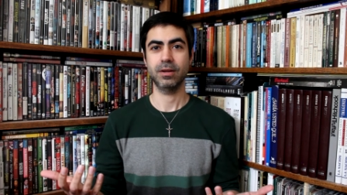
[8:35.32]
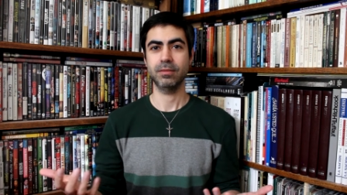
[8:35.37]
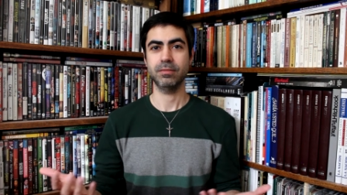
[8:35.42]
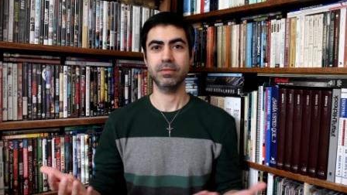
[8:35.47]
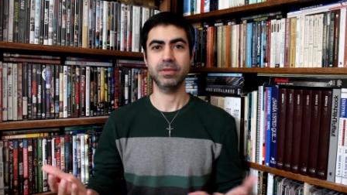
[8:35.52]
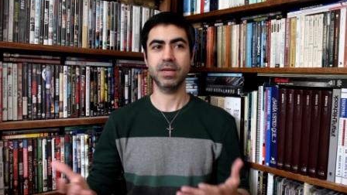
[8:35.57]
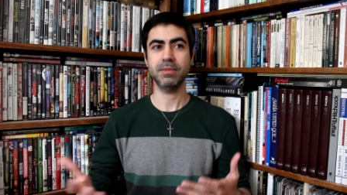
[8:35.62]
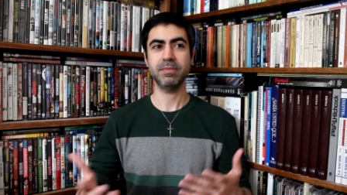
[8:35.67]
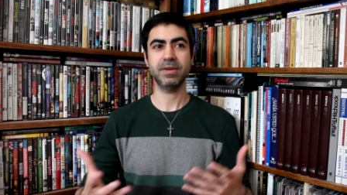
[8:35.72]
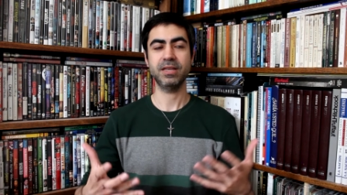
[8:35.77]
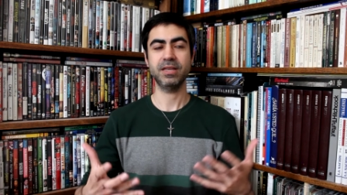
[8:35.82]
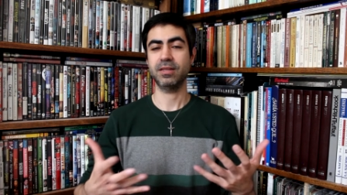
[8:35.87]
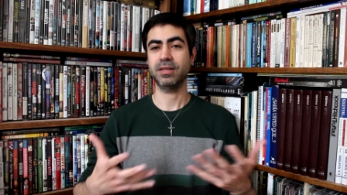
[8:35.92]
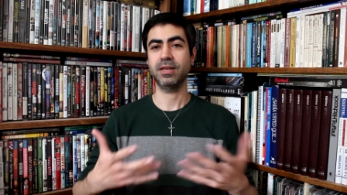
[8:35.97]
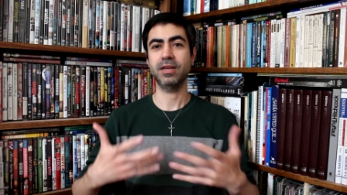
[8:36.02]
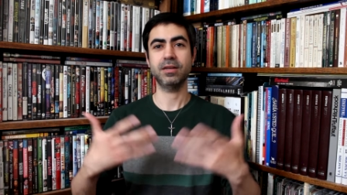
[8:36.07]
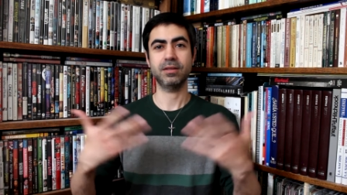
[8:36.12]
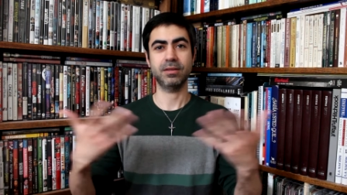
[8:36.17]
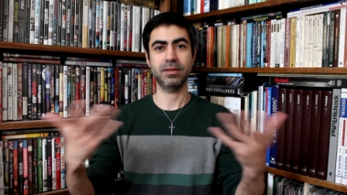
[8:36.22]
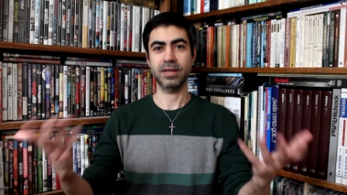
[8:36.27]
they may
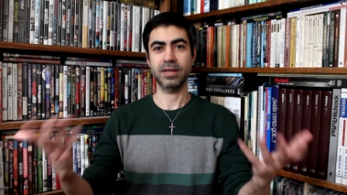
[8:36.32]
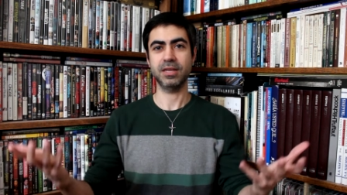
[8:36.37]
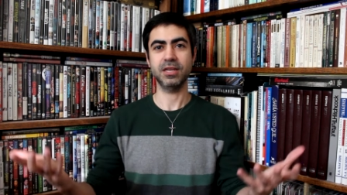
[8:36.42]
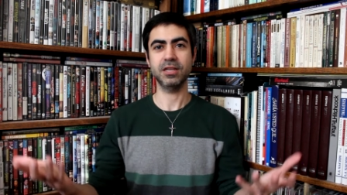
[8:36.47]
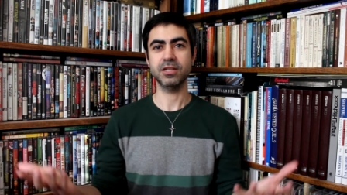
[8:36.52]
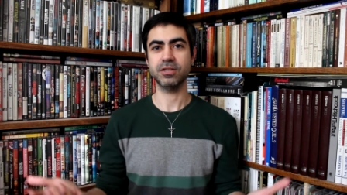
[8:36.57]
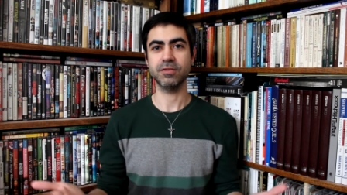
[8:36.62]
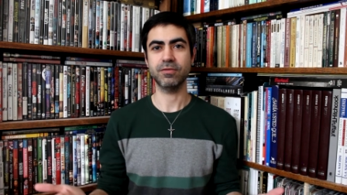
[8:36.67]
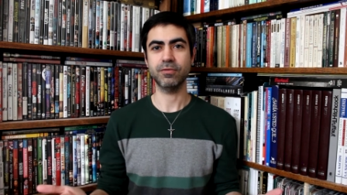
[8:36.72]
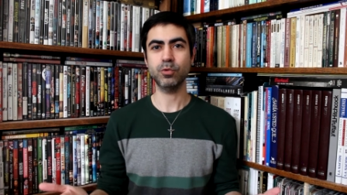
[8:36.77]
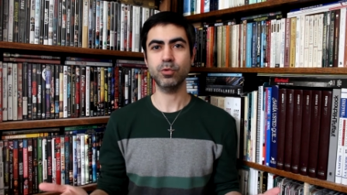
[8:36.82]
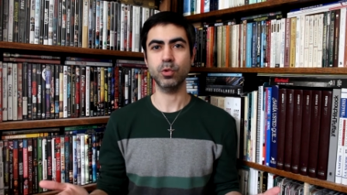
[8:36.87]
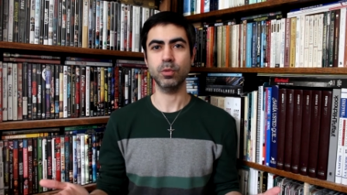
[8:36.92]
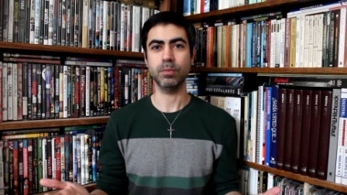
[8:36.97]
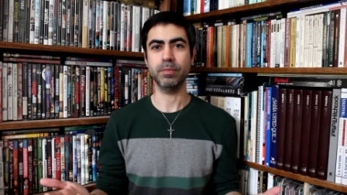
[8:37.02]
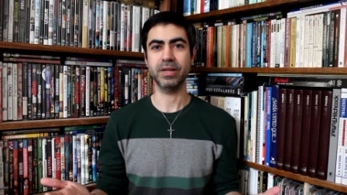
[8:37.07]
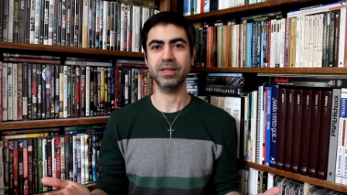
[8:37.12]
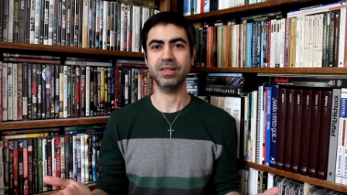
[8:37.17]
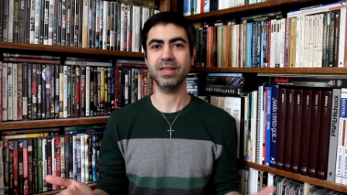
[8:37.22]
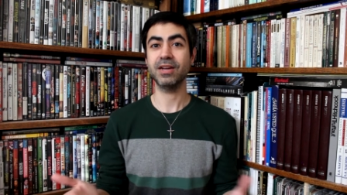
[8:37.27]
think that he is a fool,
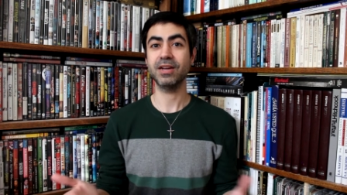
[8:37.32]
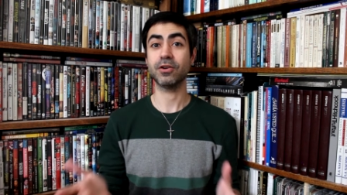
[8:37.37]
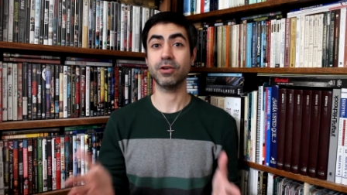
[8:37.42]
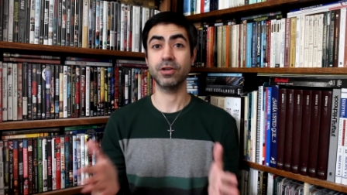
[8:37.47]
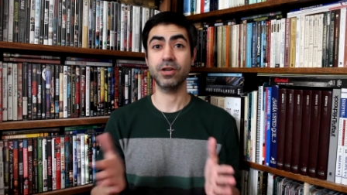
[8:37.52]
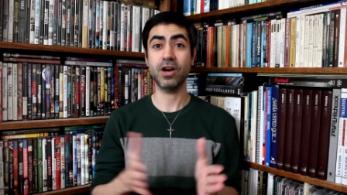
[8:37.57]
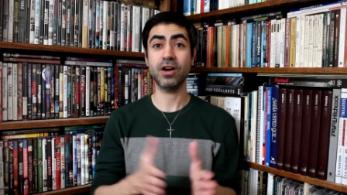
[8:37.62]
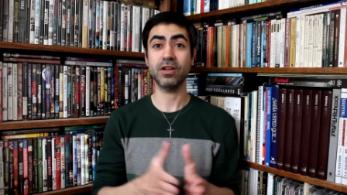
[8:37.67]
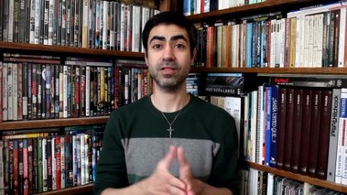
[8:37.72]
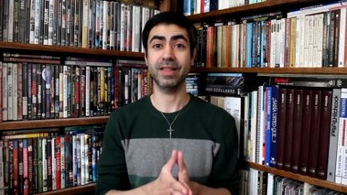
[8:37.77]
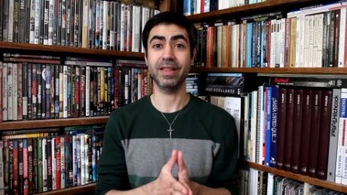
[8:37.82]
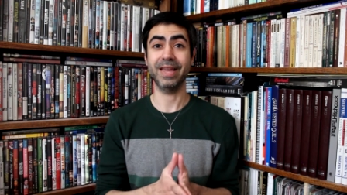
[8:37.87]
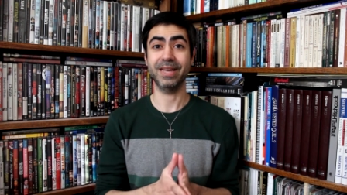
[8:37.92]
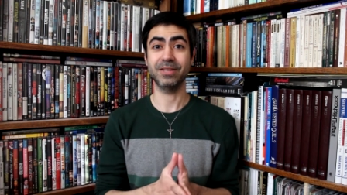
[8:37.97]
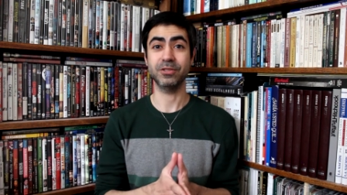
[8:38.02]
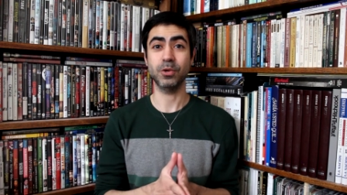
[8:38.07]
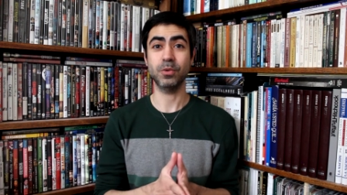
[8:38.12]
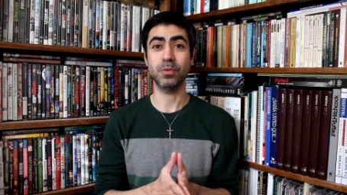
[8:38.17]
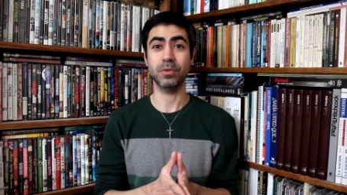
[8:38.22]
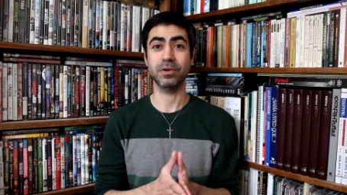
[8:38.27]
but they are not
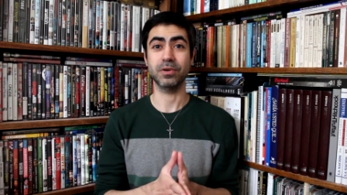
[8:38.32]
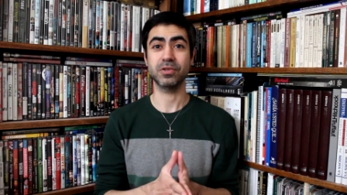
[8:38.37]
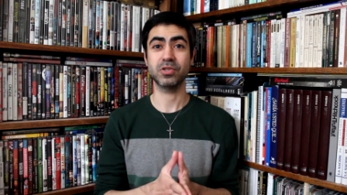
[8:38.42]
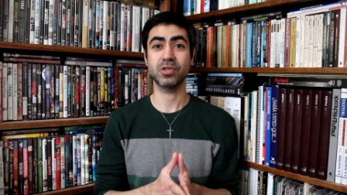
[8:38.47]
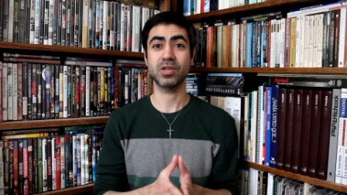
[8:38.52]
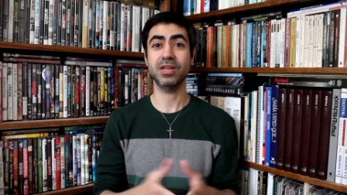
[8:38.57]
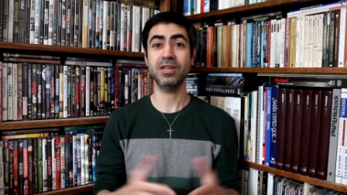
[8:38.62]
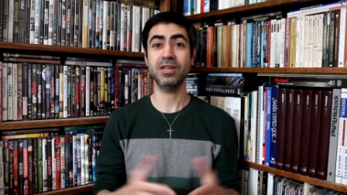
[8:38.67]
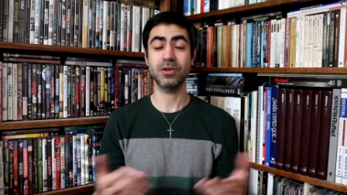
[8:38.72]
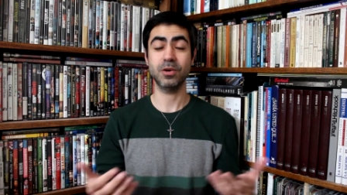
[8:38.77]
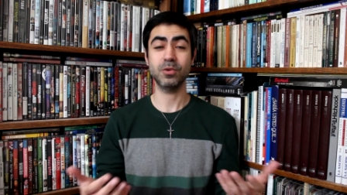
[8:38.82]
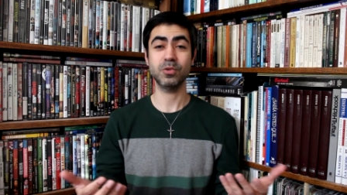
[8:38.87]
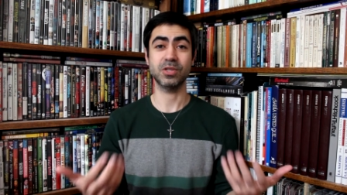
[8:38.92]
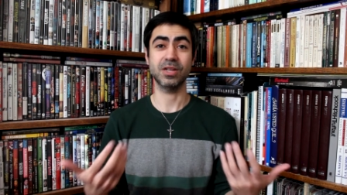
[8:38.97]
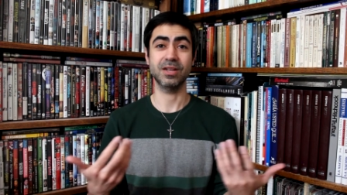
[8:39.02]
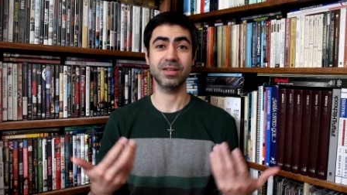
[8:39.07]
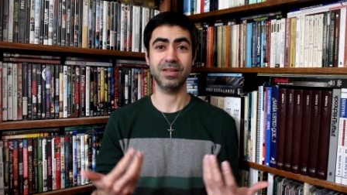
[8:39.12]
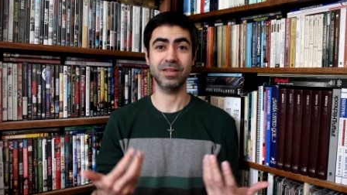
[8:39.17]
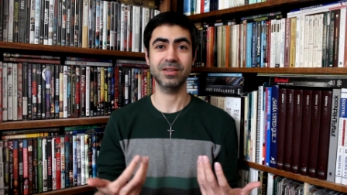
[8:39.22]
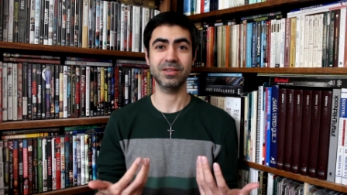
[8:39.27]
landowners. He knows
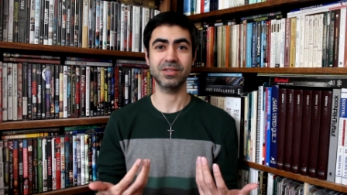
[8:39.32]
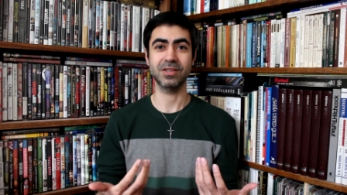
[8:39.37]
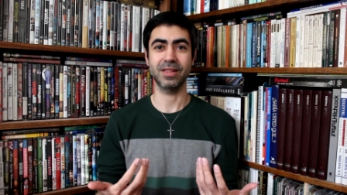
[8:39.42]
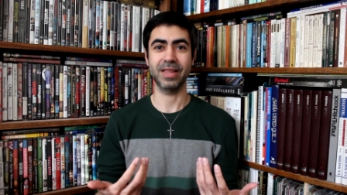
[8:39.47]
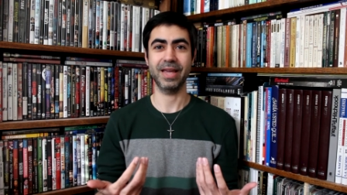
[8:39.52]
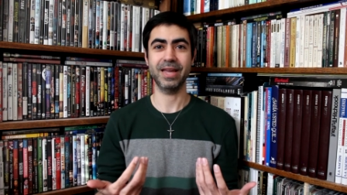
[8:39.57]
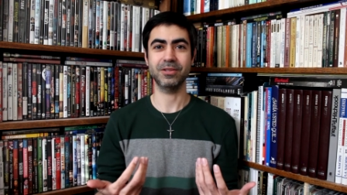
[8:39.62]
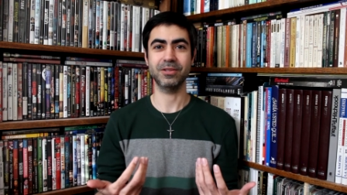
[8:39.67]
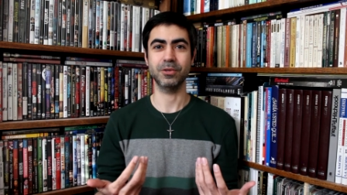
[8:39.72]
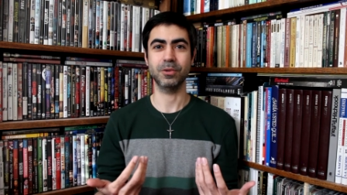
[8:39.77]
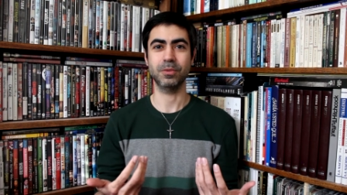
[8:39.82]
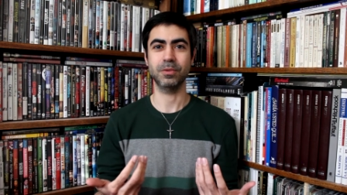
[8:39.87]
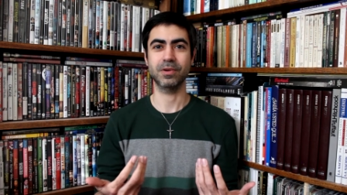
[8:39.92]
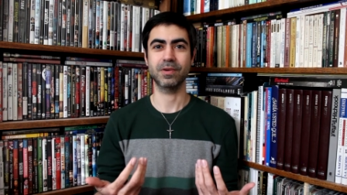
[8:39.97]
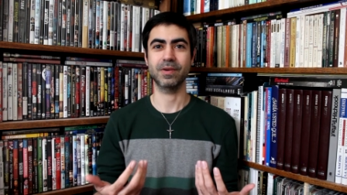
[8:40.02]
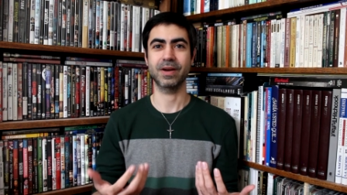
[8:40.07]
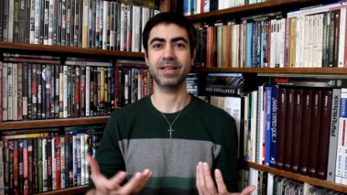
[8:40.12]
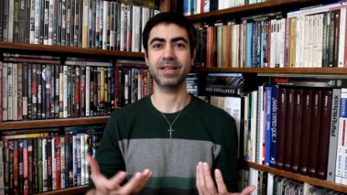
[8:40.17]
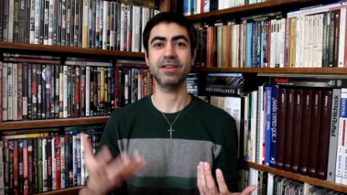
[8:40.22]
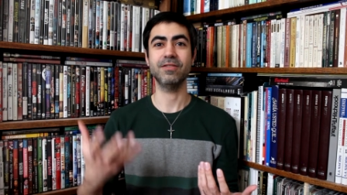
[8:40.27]
that he is a
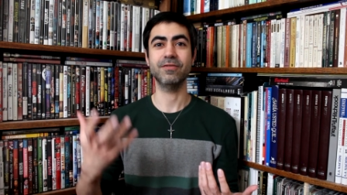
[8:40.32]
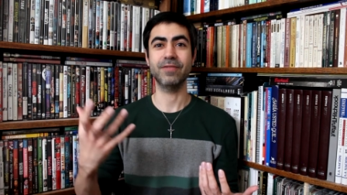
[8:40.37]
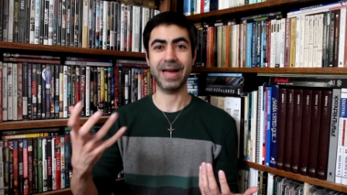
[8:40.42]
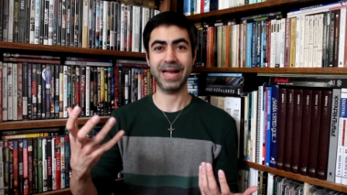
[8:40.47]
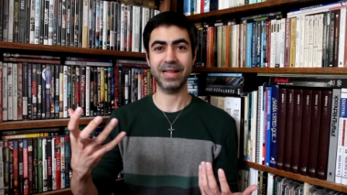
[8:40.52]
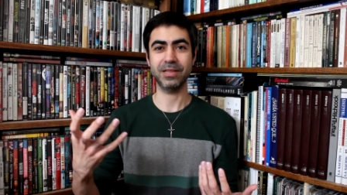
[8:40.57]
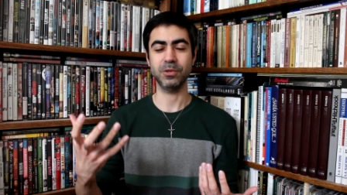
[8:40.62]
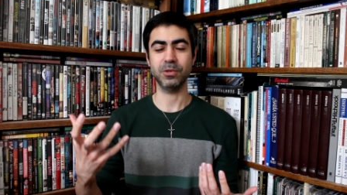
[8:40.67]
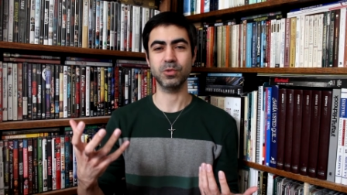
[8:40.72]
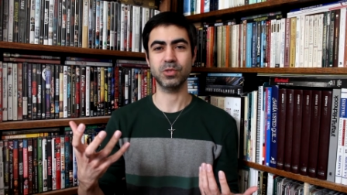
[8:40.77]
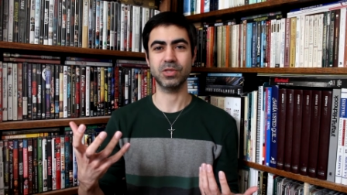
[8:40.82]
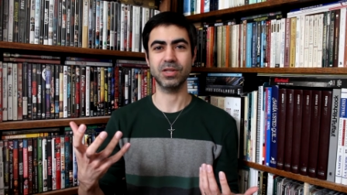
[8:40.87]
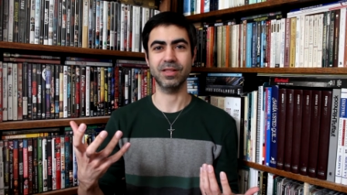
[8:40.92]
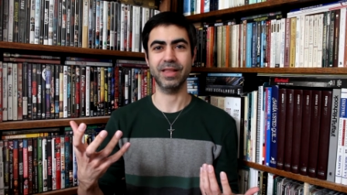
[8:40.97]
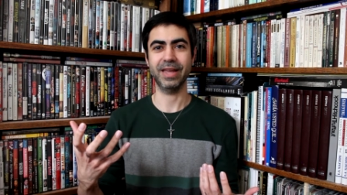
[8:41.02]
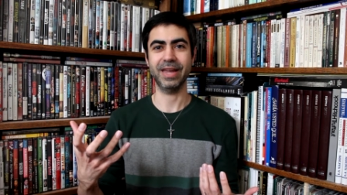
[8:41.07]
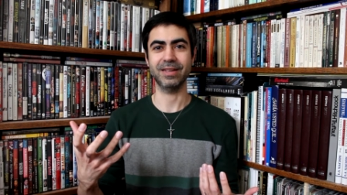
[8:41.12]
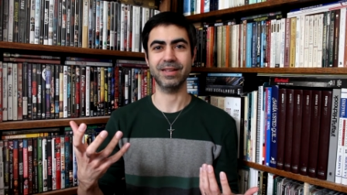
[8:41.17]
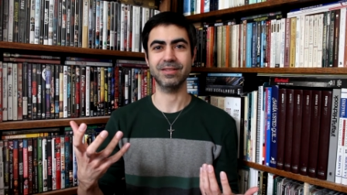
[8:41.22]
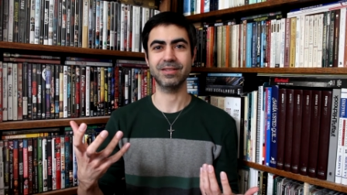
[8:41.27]
landowner and he values the
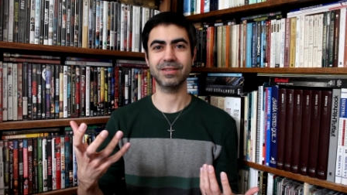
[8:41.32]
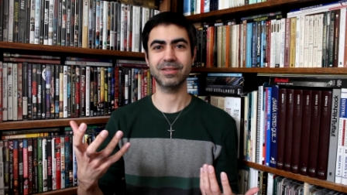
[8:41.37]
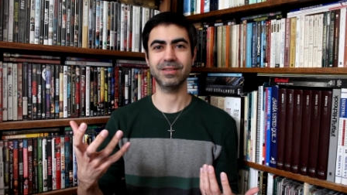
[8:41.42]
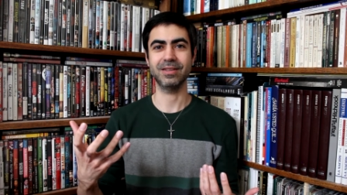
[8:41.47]
land.